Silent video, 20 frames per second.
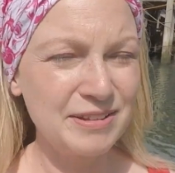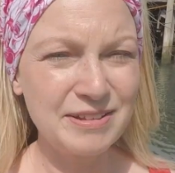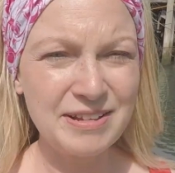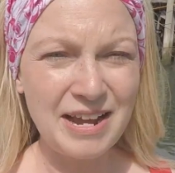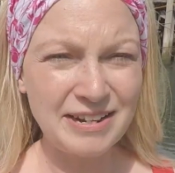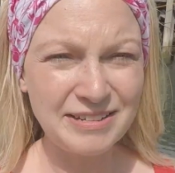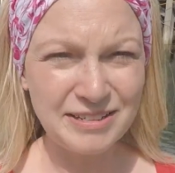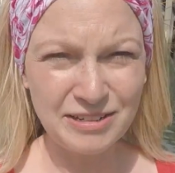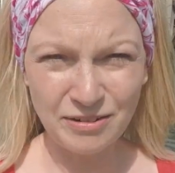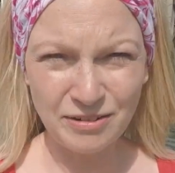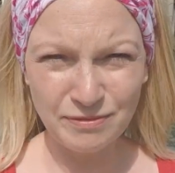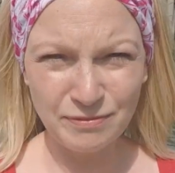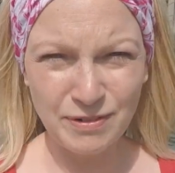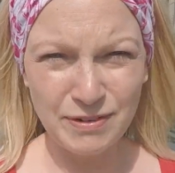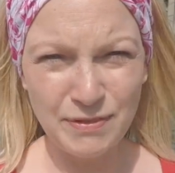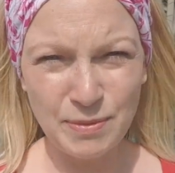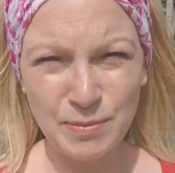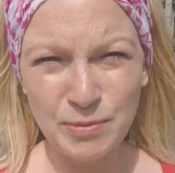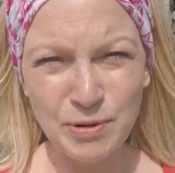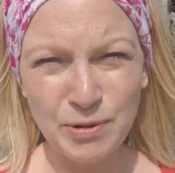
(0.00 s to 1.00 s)
had it on a
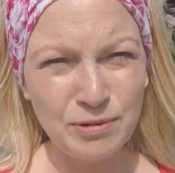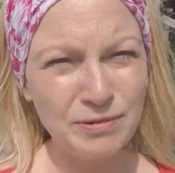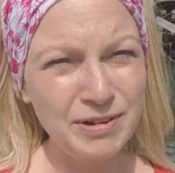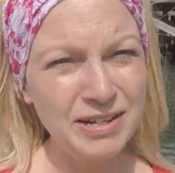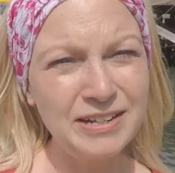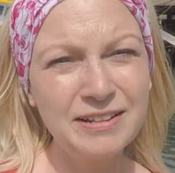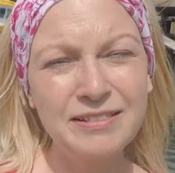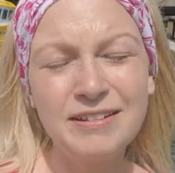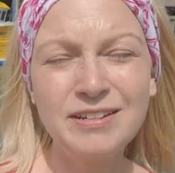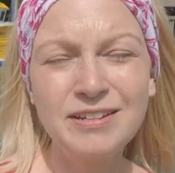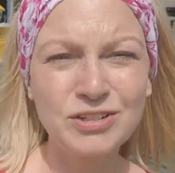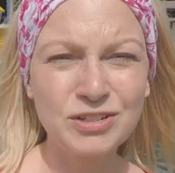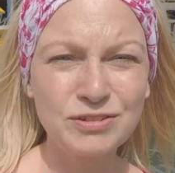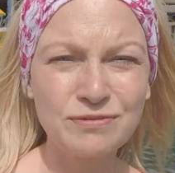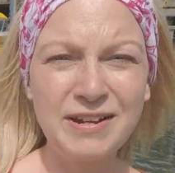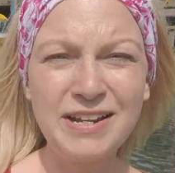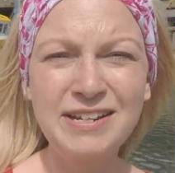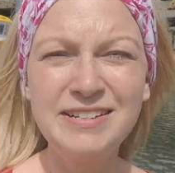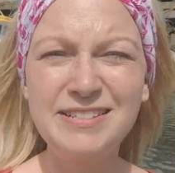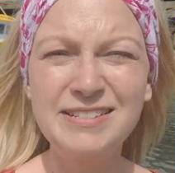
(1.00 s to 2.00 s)
river mooring and they just
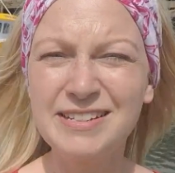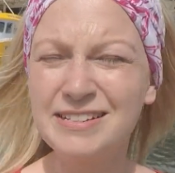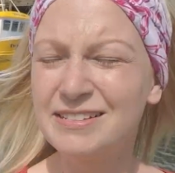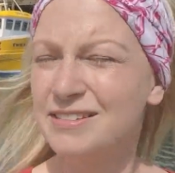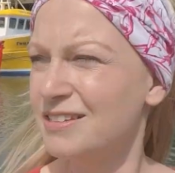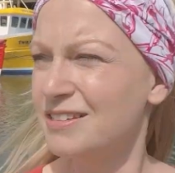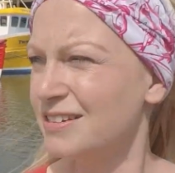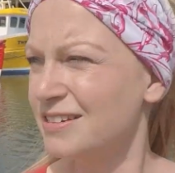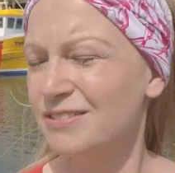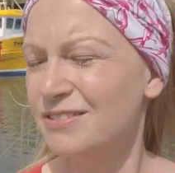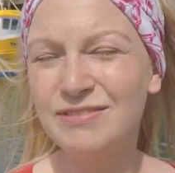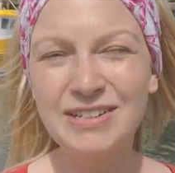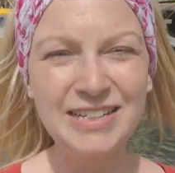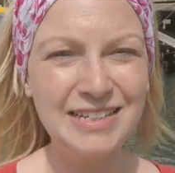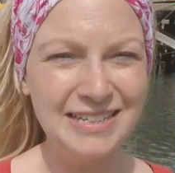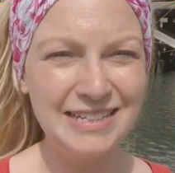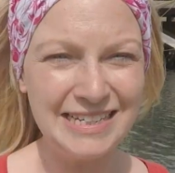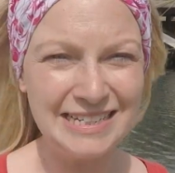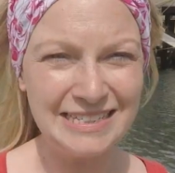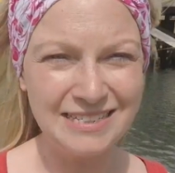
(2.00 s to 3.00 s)
raced it, so they didn't
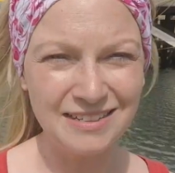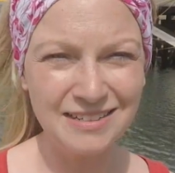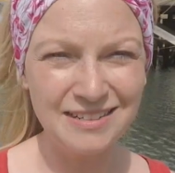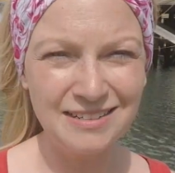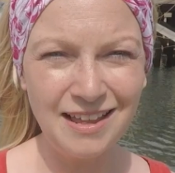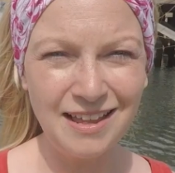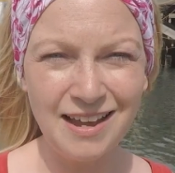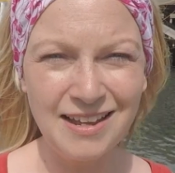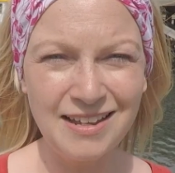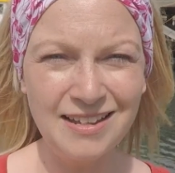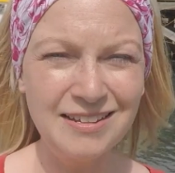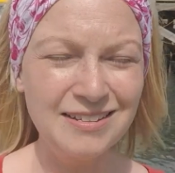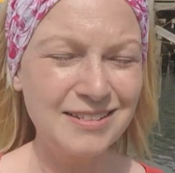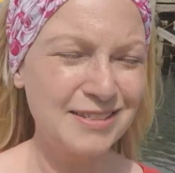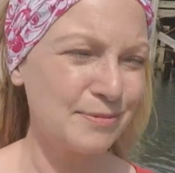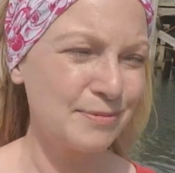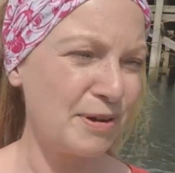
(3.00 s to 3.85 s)
really need any lights.